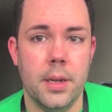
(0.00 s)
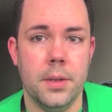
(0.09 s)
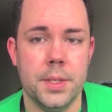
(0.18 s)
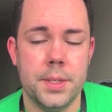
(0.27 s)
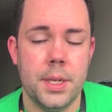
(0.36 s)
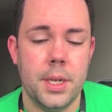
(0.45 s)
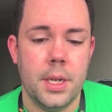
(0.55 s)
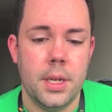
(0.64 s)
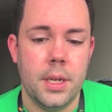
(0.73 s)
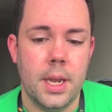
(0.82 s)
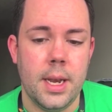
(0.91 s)
else
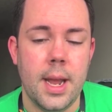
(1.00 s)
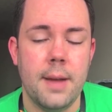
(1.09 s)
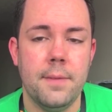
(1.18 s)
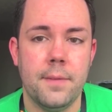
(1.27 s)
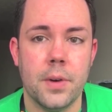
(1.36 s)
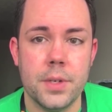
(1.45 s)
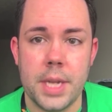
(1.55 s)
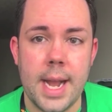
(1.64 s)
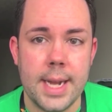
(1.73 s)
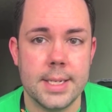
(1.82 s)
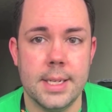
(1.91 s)
and have first
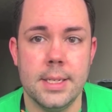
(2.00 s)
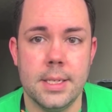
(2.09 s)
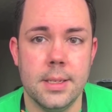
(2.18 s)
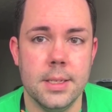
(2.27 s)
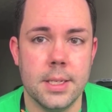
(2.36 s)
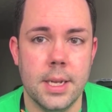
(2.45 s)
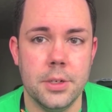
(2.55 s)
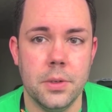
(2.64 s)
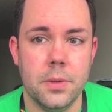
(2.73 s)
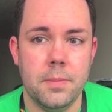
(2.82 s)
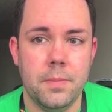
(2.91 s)
access to the
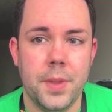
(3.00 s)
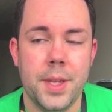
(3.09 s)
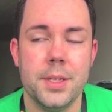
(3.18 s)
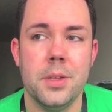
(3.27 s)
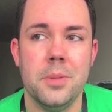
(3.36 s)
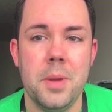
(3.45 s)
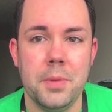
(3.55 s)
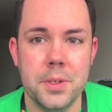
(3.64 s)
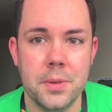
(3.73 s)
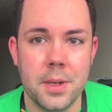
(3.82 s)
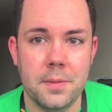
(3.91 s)
schedule. So the people
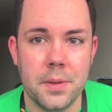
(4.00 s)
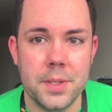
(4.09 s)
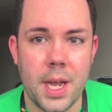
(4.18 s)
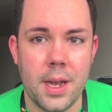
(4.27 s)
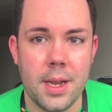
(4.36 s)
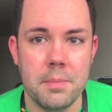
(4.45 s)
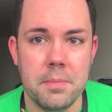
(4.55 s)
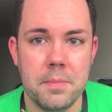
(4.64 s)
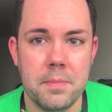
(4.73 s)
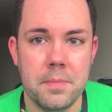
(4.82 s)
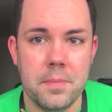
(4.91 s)
doing it full-time
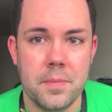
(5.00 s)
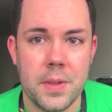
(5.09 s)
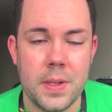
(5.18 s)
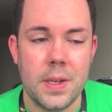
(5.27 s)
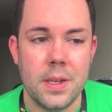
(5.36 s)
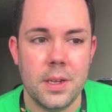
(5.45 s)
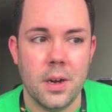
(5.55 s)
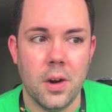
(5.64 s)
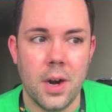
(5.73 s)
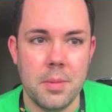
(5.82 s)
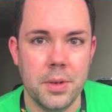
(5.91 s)

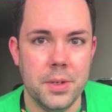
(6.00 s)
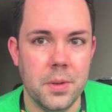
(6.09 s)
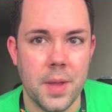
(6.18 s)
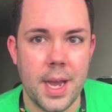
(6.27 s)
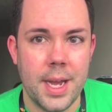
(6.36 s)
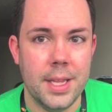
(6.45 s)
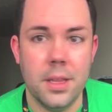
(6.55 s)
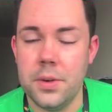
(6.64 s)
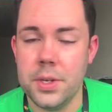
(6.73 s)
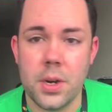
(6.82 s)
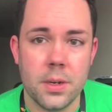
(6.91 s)
are able to do that, and
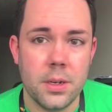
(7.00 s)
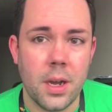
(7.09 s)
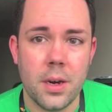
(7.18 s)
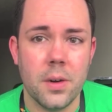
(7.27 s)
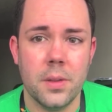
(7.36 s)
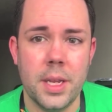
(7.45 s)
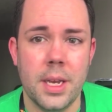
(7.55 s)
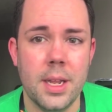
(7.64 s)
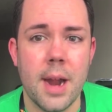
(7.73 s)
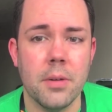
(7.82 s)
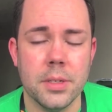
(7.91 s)
there's not hardly
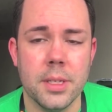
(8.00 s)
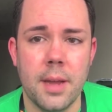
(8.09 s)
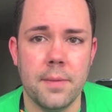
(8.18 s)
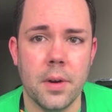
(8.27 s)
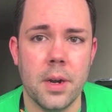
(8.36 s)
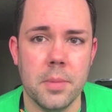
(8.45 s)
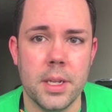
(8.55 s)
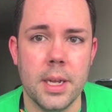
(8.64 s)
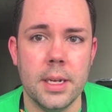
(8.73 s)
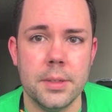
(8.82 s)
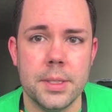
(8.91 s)
any hours left for anybody
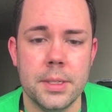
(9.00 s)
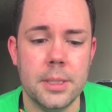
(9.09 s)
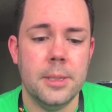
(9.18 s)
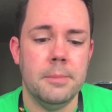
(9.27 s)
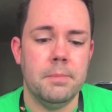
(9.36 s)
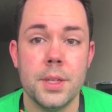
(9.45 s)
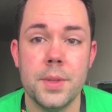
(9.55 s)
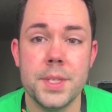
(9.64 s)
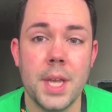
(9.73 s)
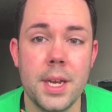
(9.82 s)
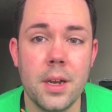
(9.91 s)
else. So the
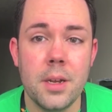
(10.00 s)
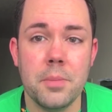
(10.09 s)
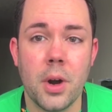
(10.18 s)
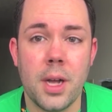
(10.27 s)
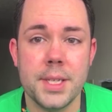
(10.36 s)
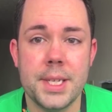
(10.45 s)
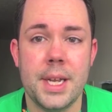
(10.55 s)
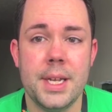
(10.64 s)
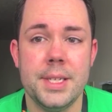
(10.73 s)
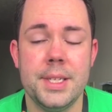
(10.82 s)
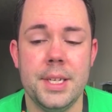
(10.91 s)
sign-on
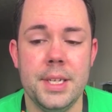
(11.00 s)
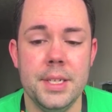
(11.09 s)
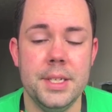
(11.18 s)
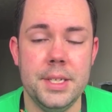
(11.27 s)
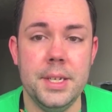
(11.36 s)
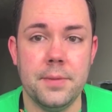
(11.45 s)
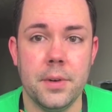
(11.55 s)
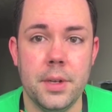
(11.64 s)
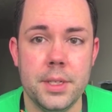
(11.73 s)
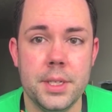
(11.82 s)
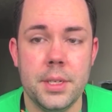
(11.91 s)
process is
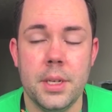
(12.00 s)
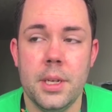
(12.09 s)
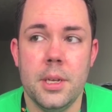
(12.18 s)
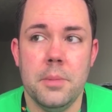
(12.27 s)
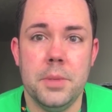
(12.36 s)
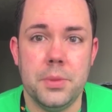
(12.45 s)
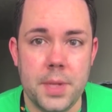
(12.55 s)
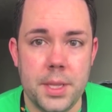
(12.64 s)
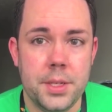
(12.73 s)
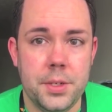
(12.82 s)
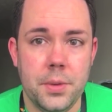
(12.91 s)
different
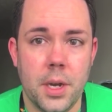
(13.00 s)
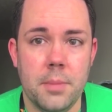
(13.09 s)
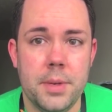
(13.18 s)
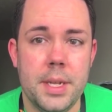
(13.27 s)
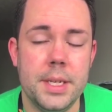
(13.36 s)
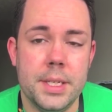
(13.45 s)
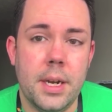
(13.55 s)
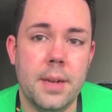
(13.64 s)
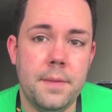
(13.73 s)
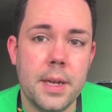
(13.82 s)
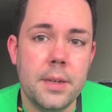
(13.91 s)
between the two companies, and
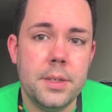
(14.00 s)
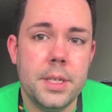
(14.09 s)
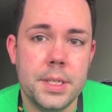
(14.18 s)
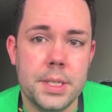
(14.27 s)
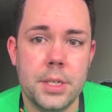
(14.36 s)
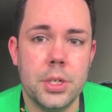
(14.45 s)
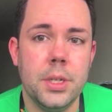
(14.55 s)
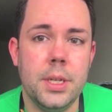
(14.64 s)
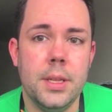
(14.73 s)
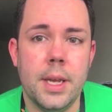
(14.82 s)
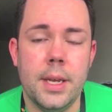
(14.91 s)
I found
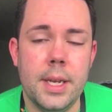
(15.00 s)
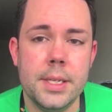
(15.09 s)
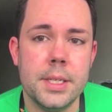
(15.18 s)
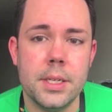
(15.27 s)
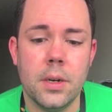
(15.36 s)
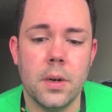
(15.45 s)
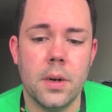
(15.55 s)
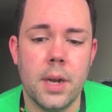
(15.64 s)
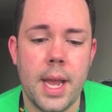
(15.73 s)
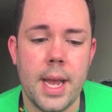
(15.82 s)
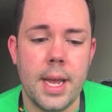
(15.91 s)
essentially that Instacart
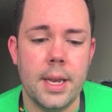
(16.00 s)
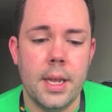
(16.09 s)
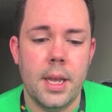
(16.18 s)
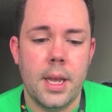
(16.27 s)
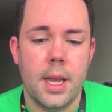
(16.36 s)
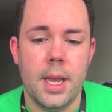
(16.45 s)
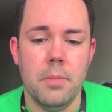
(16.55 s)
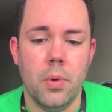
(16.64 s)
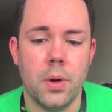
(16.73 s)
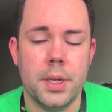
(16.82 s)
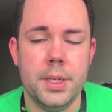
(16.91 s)
had a
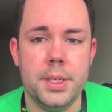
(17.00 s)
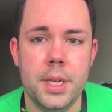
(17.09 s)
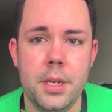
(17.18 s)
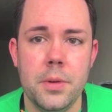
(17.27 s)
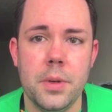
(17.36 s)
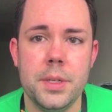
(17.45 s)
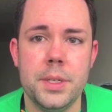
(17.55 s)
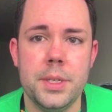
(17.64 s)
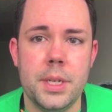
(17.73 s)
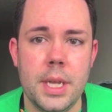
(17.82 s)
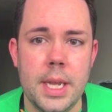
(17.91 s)
more
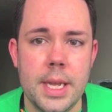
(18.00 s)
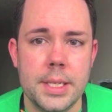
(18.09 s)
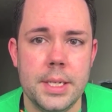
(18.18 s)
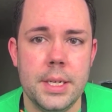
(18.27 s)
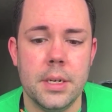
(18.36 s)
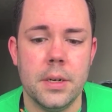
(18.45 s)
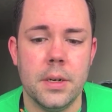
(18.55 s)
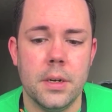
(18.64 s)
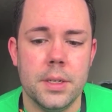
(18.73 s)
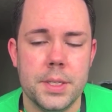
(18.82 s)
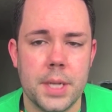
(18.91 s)
continuous,
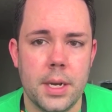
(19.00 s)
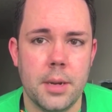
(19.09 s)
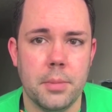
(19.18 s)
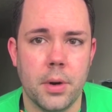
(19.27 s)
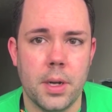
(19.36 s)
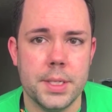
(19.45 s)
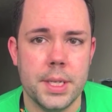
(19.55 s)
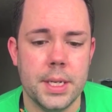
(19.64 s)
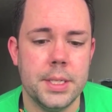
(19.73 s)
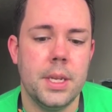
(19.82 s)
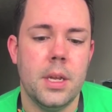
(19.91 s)
easier sign-up
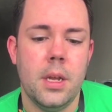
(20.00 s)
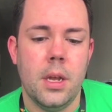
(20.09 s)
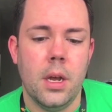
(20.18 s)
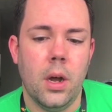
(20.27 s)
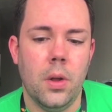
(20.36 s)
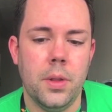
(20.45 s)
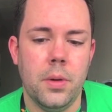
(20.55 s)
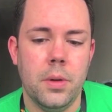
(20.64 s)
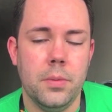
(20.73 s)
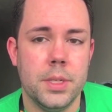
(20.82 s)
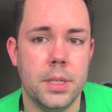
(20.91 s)
process, although
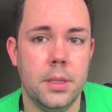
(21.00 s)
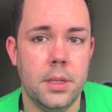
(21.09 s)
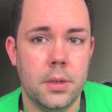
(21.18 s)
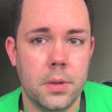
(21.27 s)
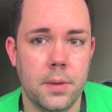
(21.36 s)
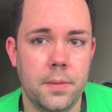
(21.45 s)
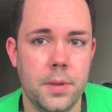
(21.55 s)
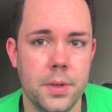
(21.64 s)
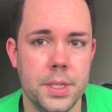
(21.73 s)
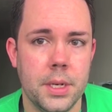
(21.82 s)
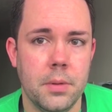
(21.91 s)
it was a little
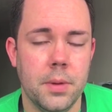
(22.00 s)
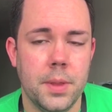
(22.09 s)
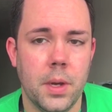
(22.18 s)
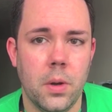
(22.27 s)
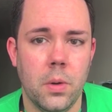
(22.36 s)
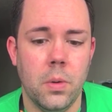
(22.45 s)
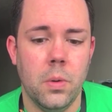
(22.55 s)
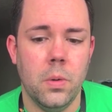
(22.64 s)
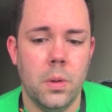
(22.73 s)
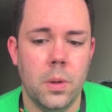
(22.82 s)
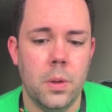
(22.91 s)
confusing with the
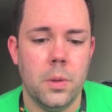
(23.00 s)
whole